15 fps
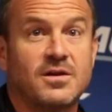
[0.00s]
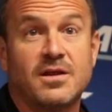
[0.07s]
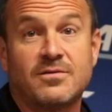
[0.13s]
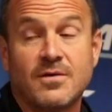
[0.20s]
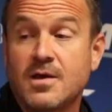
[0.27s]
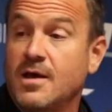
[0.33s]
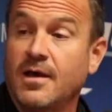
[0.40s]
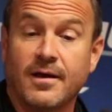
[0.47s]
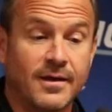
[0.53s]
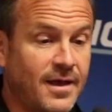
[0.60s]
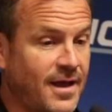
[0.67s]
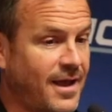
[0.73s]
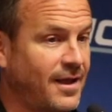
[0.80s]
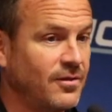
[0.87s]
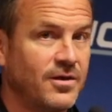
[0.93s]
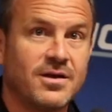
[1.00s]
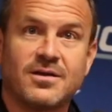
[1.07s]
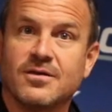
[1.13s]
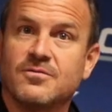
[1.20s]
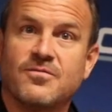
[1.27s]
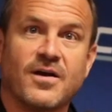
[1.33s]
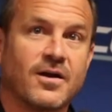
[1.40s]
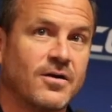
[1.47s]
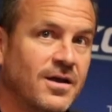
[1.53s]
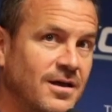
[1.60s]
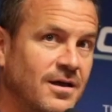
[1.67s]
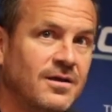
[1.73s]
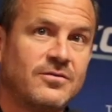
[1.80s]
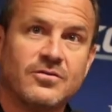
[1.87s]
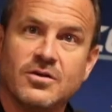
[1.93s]
And Haley could very
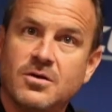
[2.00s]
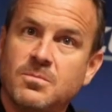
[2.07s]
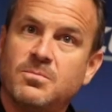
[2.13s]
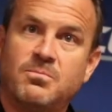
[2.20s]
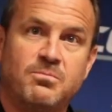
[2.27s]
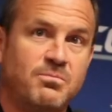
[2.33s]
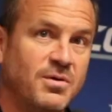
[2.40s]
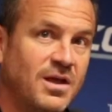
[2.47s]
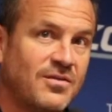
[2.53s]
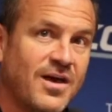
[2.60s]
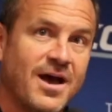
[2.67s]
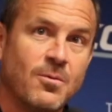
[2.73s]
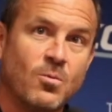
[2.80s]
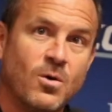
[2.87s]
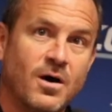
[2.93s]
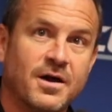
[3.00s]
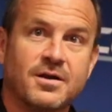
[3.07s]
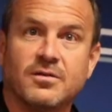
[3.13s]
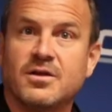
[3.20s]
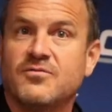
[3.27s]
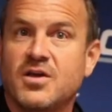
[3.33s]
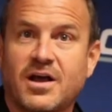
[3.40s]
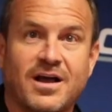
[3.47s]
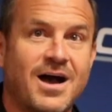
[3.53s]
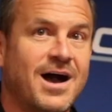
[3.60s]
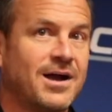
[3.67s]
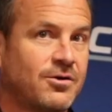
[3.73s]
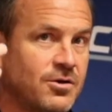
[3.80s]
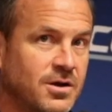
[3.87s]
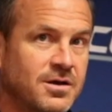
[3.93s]
easily be that one. Olivia
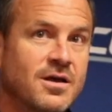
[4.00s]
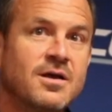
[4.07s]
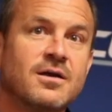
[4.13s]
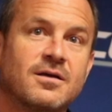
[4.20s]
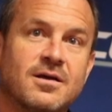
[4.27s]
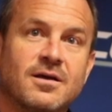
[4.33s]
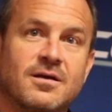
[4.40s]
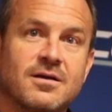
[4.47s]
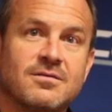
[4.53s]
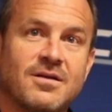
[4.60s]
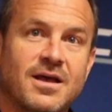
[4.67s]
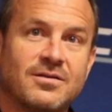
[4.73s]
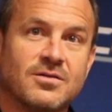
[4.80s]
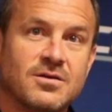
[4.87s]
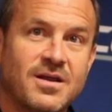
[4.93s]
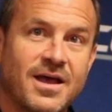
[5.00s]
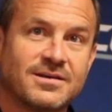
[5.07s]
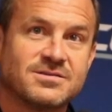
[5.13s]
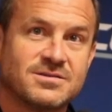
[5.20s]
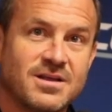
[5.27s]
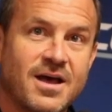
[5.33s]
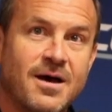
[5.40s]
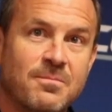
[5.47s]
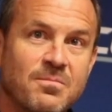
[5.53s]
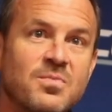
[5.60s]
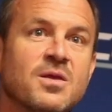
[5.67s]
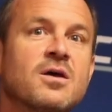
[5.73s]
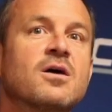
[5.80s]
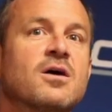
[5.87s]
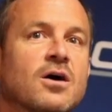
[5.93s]
Cochran can take the next step
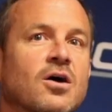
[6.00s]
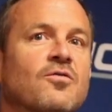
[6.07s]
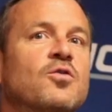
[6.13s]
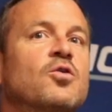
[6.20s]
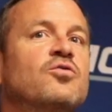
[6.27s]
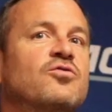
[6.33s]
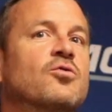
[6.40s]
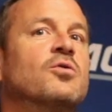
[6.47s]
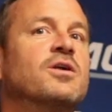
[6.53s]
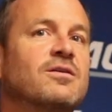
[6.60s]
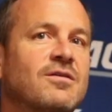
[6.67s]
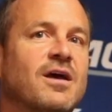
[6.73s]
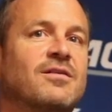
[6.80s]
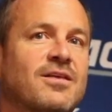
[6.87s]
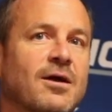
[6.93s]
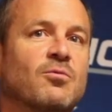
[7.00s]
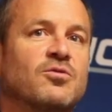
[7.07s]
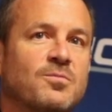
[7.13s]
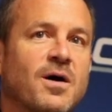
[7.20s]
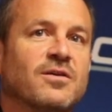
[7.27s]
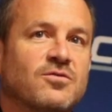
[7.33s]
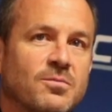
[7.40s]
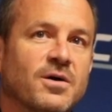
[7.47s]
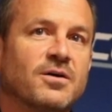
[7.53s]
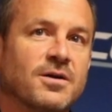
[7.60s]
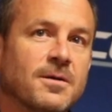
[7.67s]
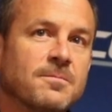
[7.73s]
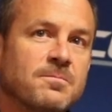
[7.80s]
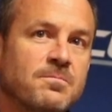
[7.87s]
of who's going to take that responsibility.